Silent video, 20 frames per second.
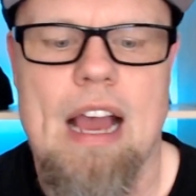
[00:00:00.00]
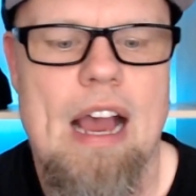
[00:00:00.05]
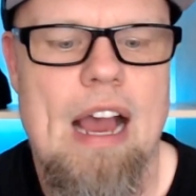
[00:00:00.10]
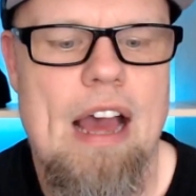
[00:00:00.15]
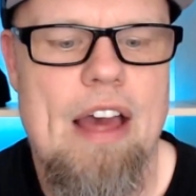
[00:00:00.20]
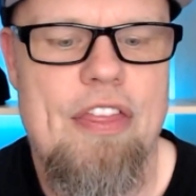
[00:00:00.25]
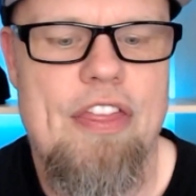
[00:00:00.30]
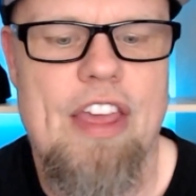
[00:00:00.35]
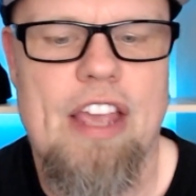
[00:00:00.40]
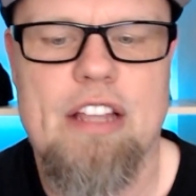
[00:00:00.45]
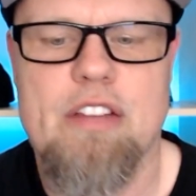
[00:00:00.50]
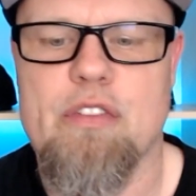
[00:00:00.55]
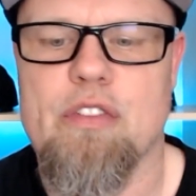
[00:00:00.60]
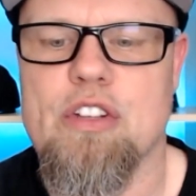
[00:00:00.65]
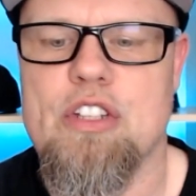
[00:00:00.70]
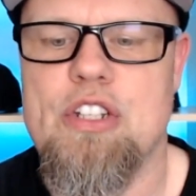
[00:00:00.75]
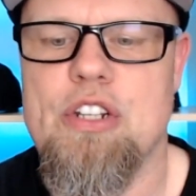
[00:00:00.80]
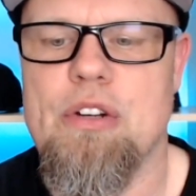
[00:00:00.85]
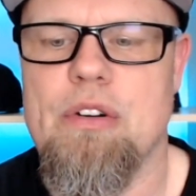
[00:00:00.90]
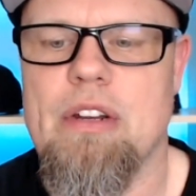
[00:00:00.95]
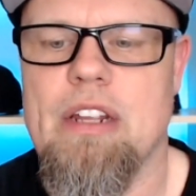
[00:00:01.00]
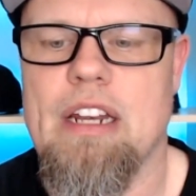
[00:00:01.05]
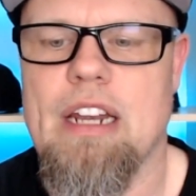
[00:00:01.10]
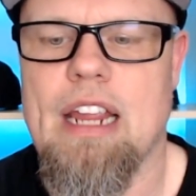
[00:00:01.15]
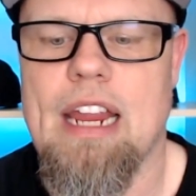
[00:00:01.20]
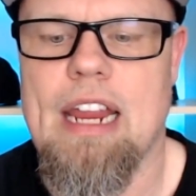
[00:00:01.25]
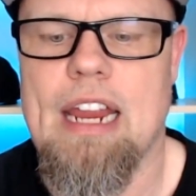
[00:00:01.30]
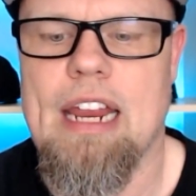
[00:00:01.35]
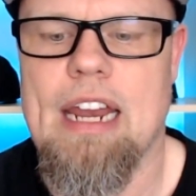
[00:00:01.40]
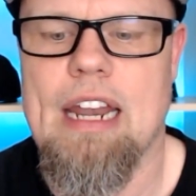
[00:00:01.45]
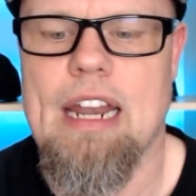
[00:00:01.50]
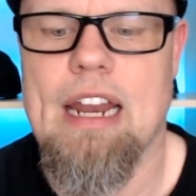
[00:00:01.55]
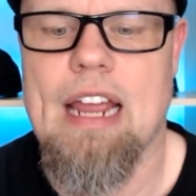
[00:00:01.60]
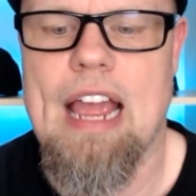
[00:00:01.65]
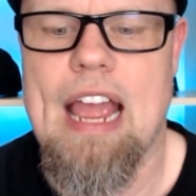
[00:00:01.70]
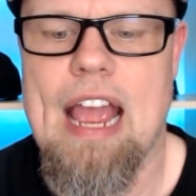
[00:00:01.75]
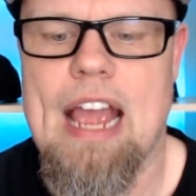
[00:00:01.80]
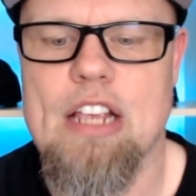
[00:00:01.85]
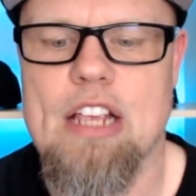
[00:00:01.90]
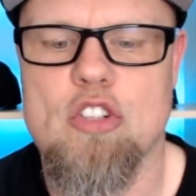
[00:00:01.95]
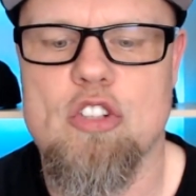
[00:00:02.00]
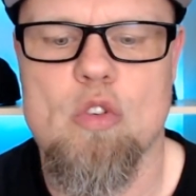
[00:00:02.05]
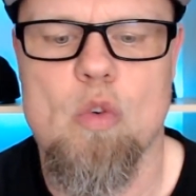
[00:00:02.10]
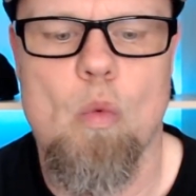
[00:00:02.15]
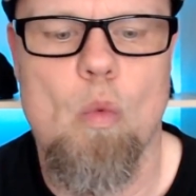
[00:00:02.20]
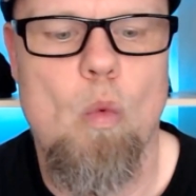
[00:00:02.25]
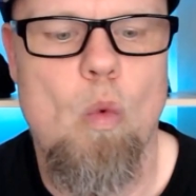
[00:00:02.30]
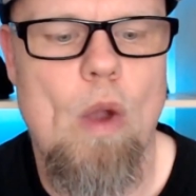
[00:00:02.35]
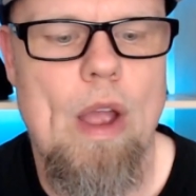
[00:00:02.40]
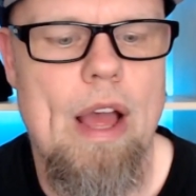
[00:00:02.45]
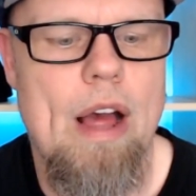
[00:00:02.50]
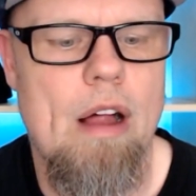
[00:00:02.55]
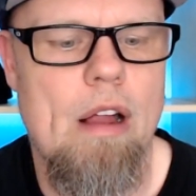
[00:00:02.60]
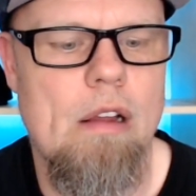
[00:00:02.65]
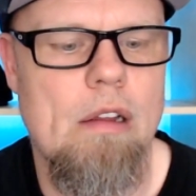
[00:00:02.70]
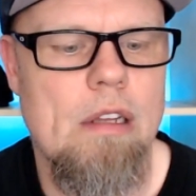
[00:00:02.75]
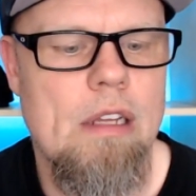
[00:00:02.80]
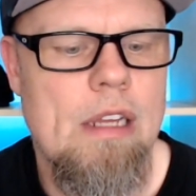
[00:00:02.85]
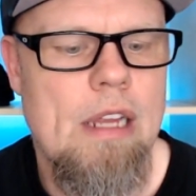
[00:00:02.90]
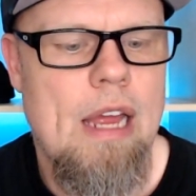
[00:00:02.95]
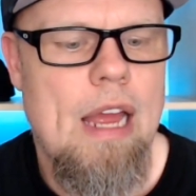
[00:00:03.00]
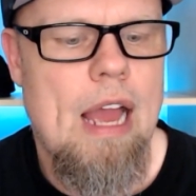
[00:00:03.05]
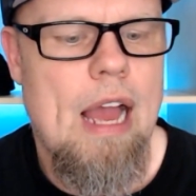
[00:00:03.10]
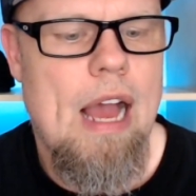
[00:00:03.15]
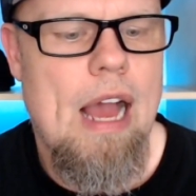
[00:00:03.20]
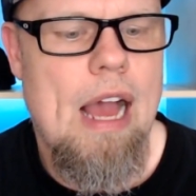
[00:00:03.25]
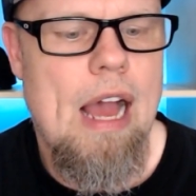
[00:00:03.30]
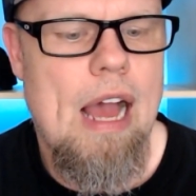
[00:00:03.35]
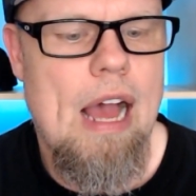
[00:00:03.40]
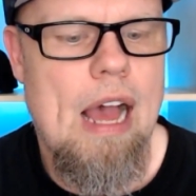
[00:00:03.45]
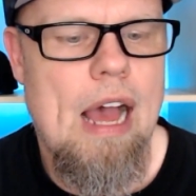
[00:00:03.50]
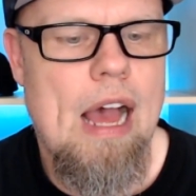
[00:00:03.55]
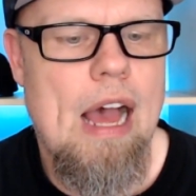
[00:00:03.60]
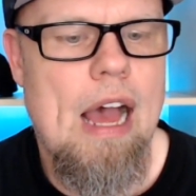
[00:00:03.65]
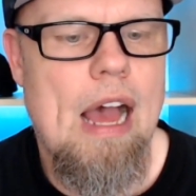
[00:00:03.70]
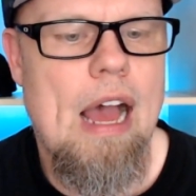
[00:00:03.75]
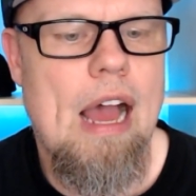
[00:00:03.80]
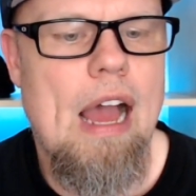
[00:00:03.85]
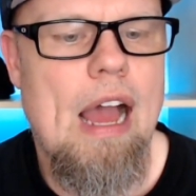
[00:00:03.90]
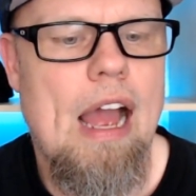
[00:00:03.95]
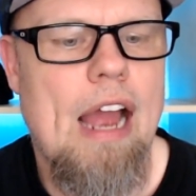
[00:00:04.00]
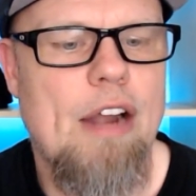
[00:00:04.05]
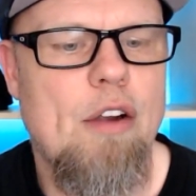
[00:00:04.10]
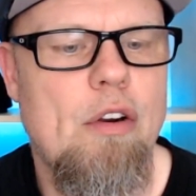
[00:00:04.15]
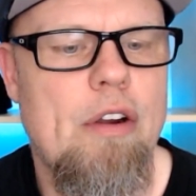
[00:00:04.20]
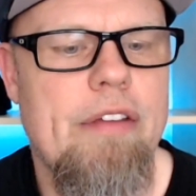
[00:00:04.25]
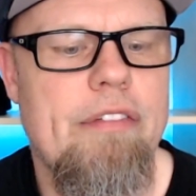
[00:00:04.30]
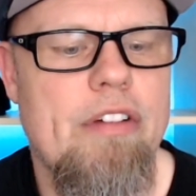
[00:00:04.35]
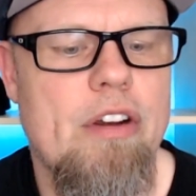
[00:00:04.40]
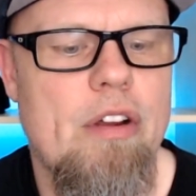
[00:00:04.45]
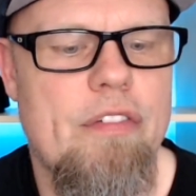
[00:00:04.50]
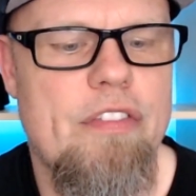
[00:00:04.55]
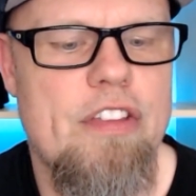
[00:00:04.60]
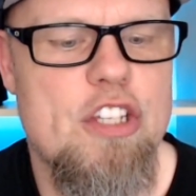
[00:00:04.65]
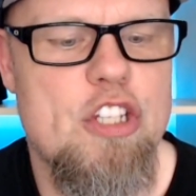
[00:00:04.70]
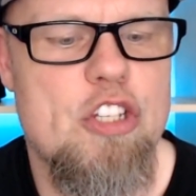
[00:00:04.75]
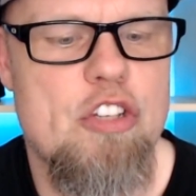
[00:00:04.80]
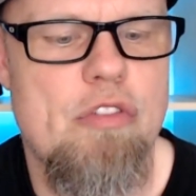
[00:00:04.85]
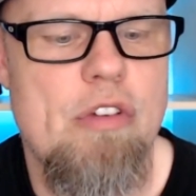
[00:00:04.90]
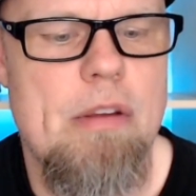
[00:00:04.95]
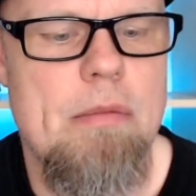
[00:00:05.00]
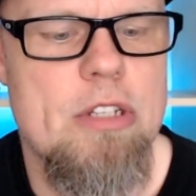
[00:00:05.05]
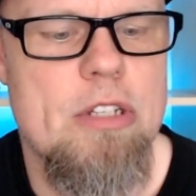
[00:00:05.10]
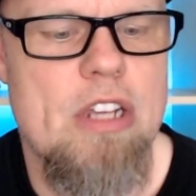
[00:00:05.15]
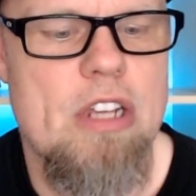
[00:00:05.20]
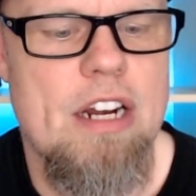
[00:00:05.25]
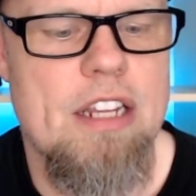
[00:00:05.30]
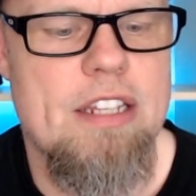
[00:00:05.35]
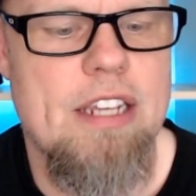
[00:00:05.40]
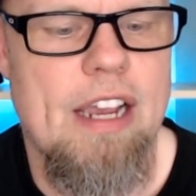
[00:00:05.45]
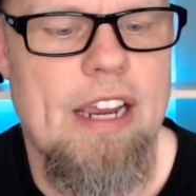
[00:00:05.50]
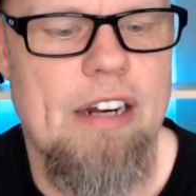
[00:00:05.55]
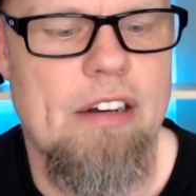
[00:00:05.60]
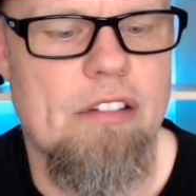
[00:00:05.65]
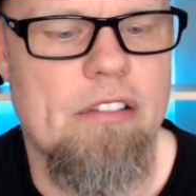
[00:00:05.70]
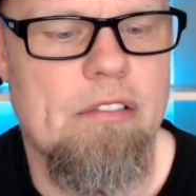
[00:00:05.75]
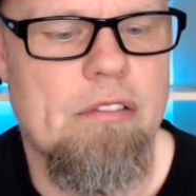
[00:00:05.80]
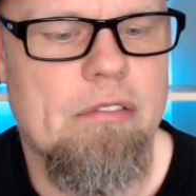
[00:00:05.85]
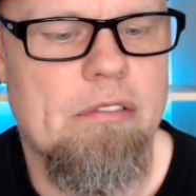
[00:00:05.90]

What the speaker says: Thanks for tuning in as well. I don't even know if this stream has got a title.